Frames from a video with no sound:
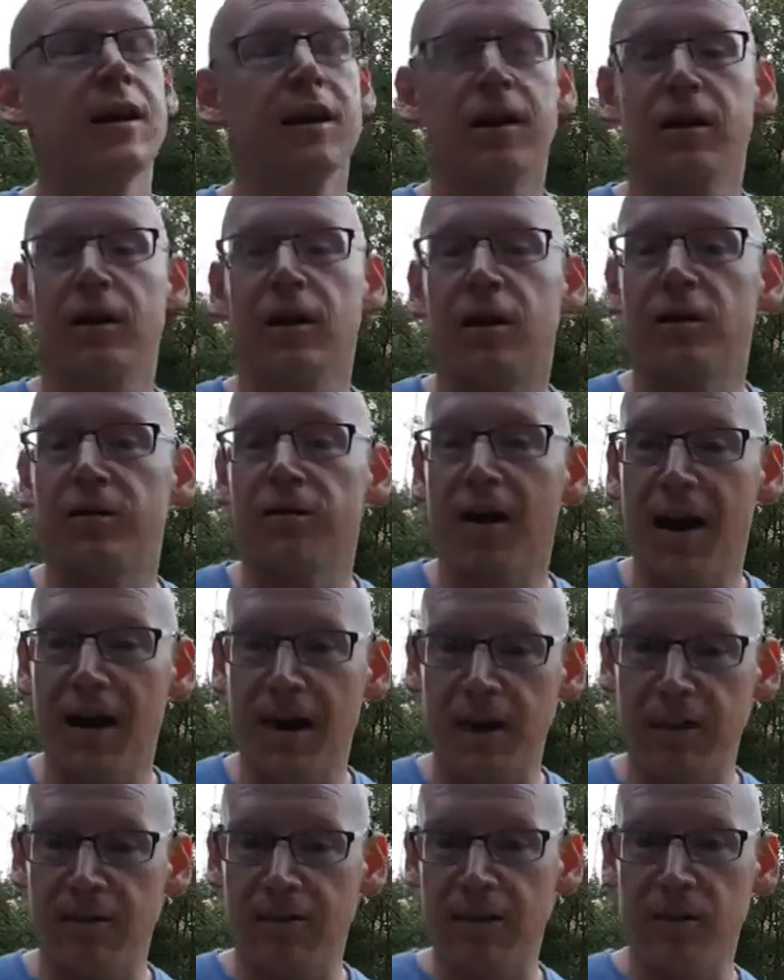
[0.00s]
a lot of
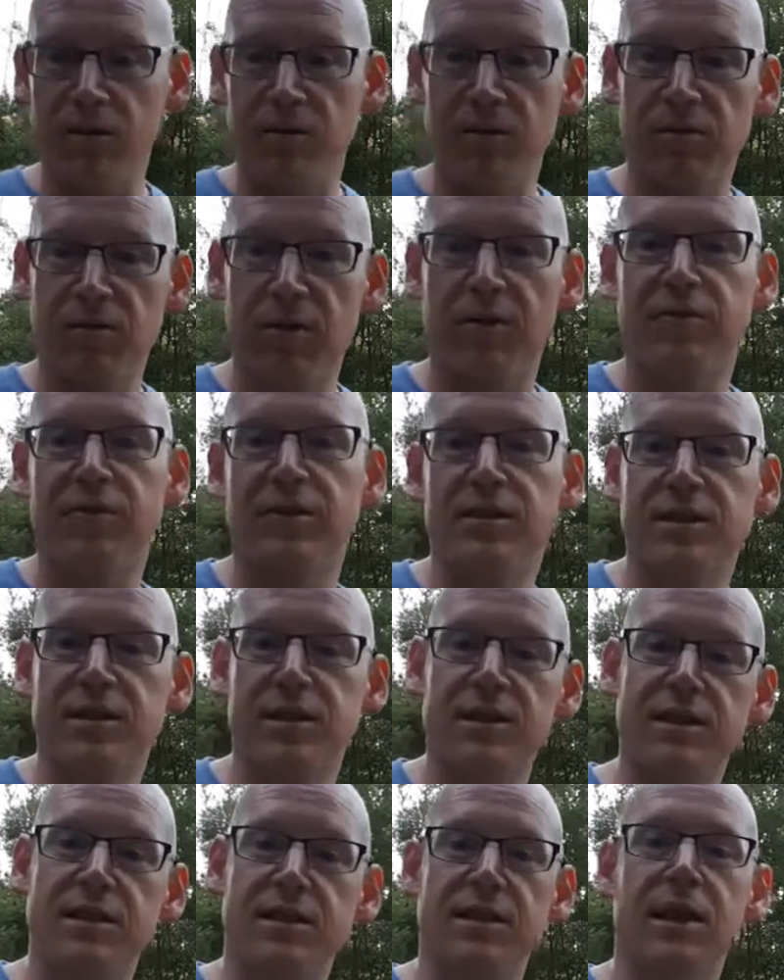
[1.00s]
accurate grid
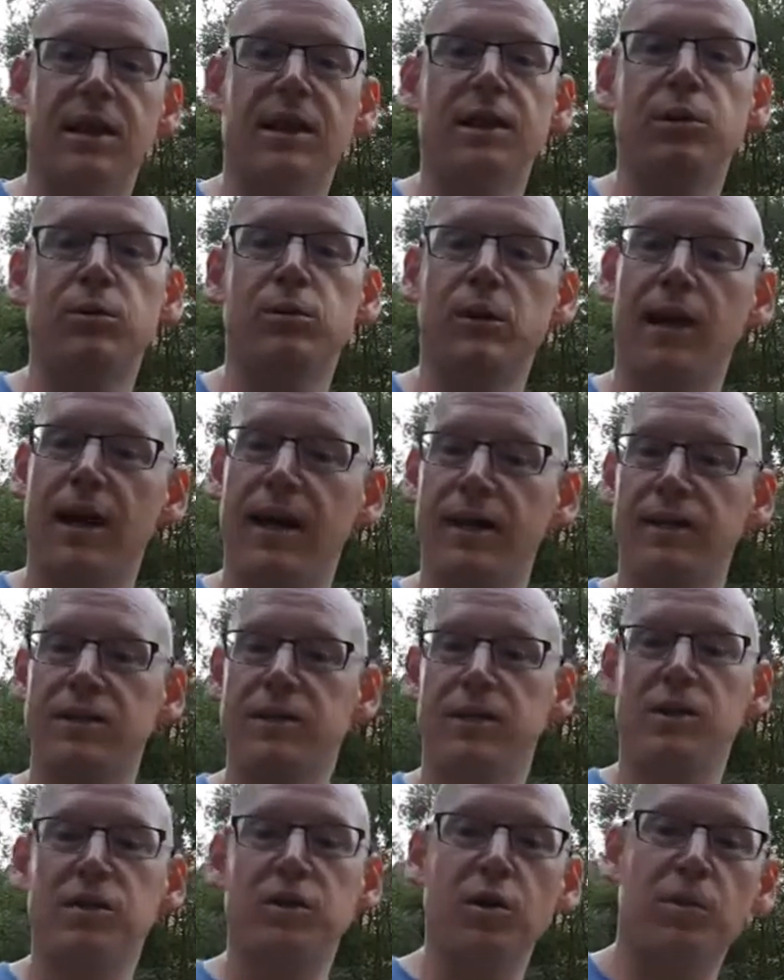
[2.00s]
references and you would like
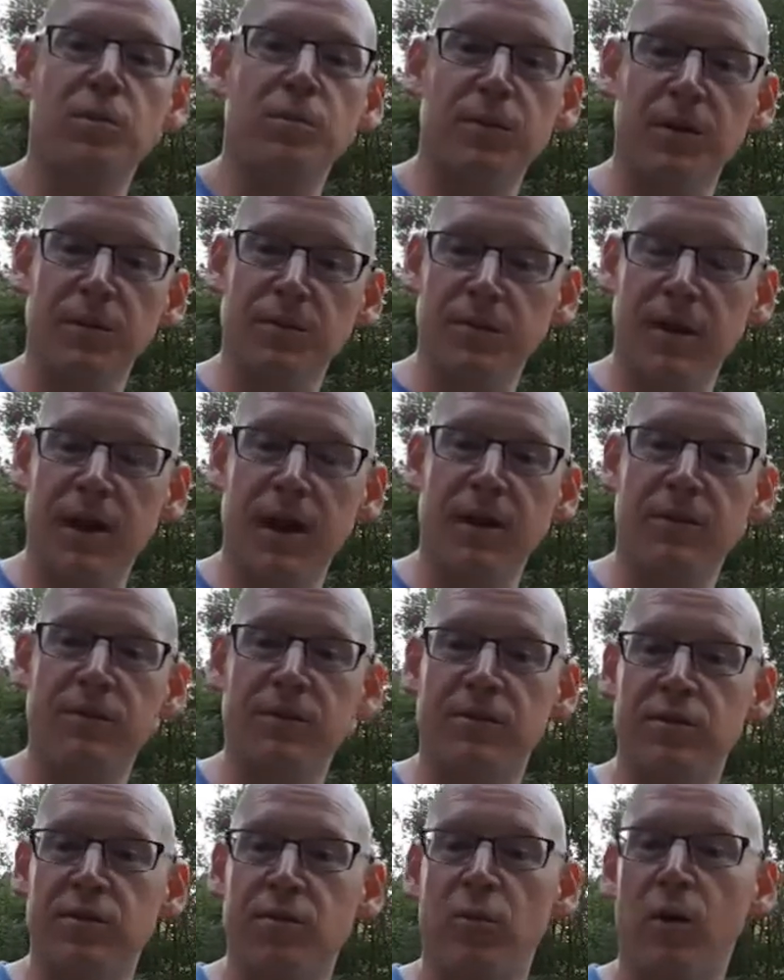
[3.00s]
to dumb them
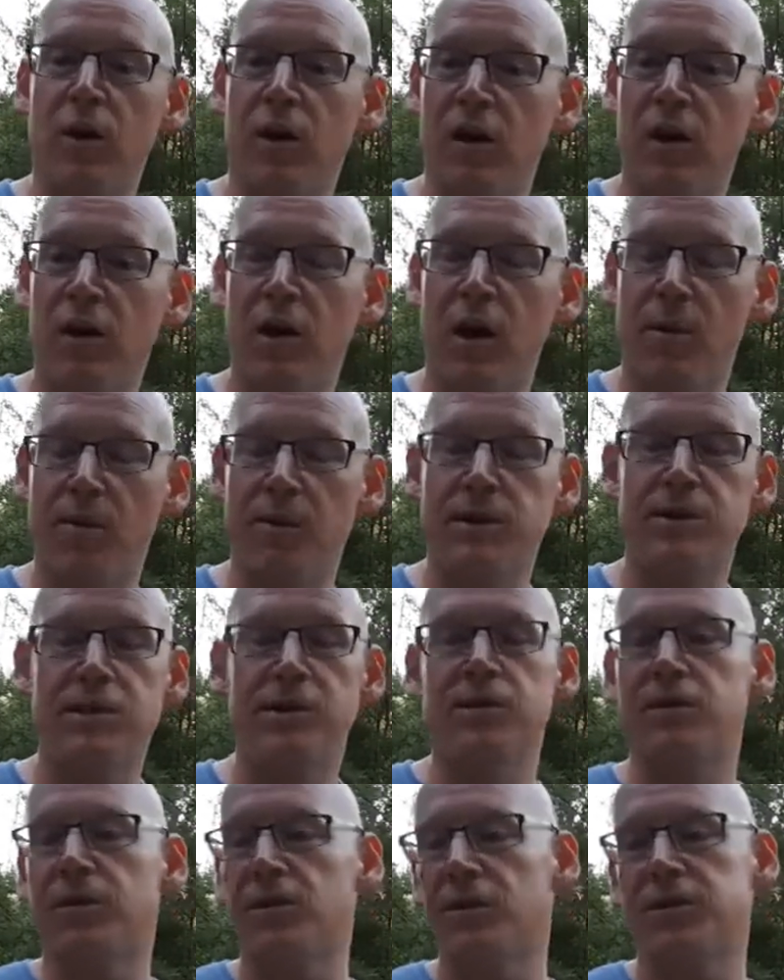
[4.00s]
down to 1
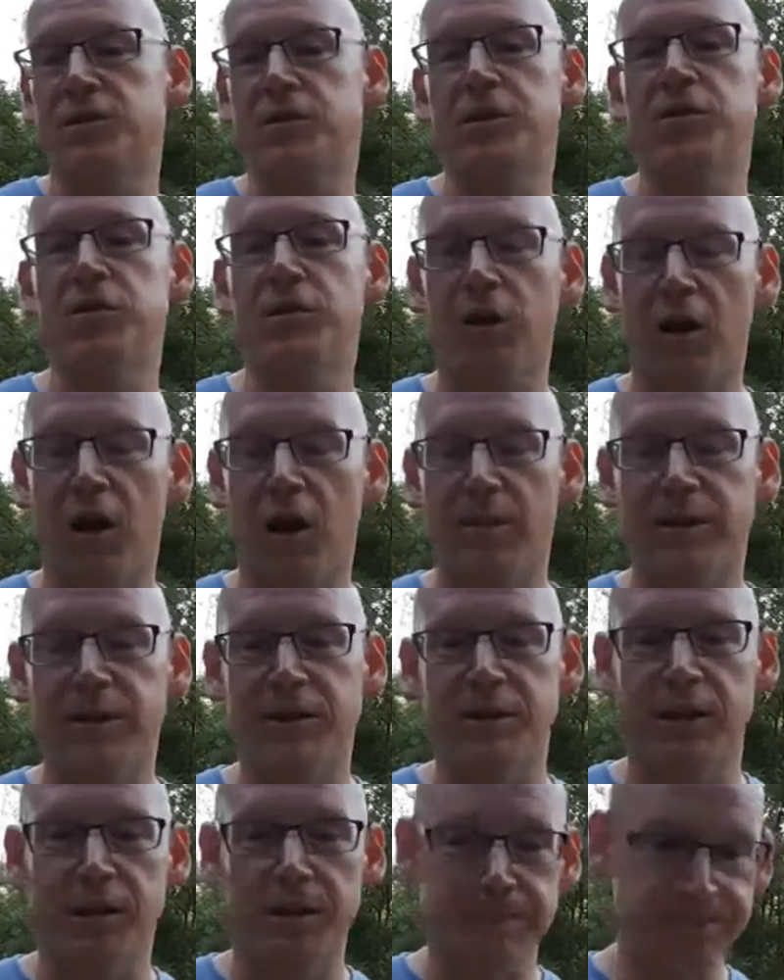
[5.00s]
kilometre or 2
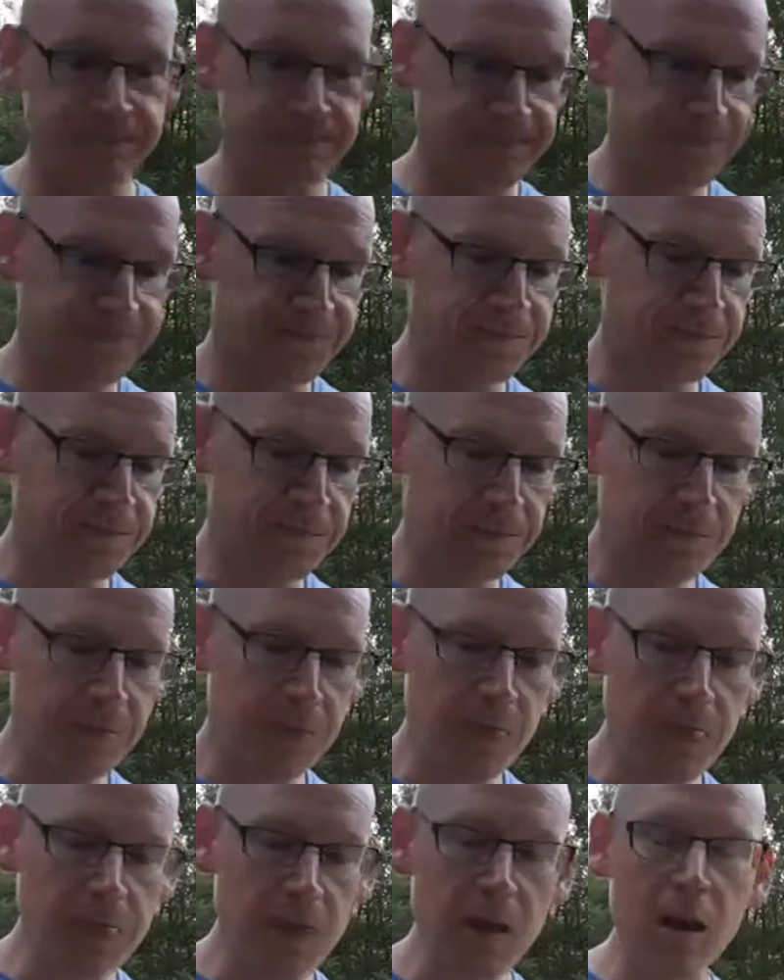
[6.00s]
kilometre
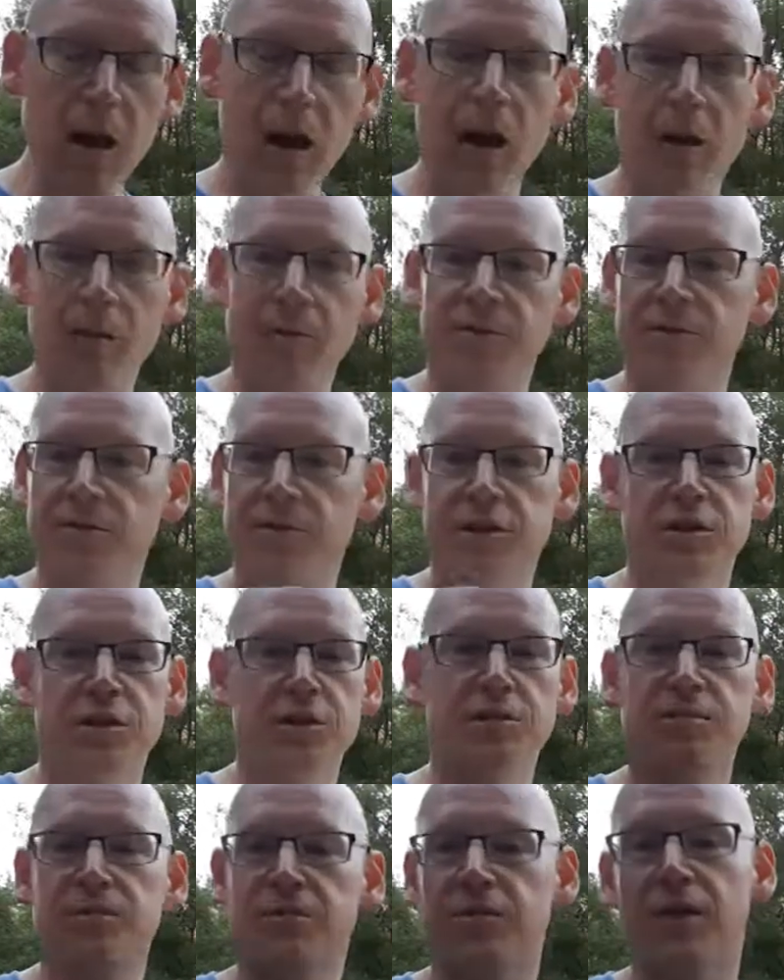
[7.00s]

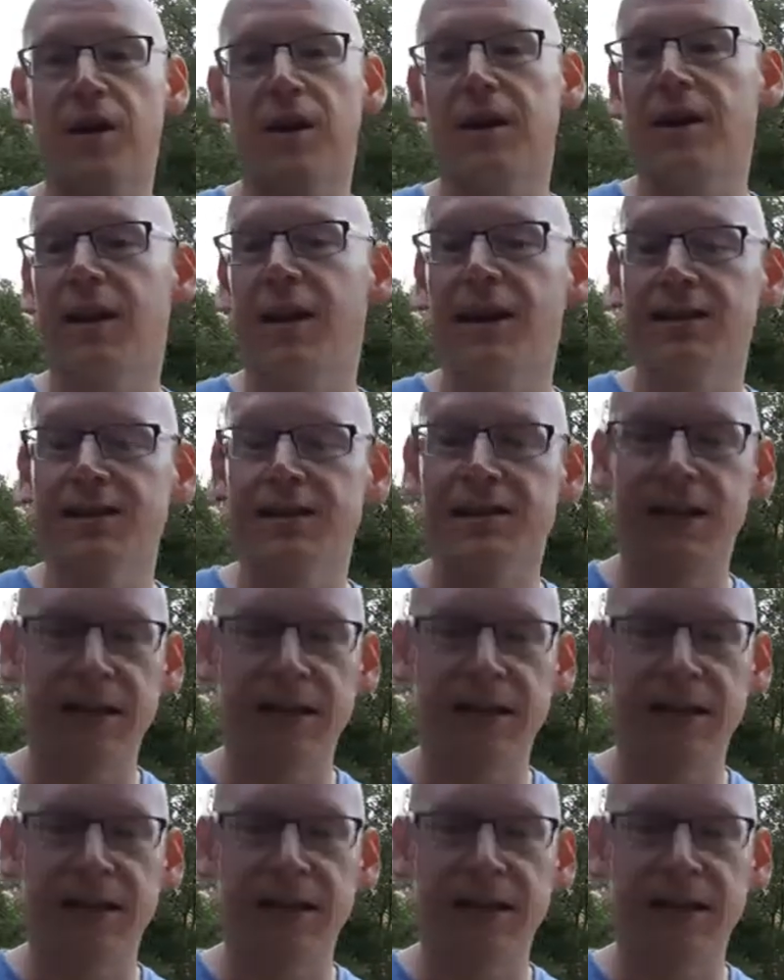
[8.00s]
for analysing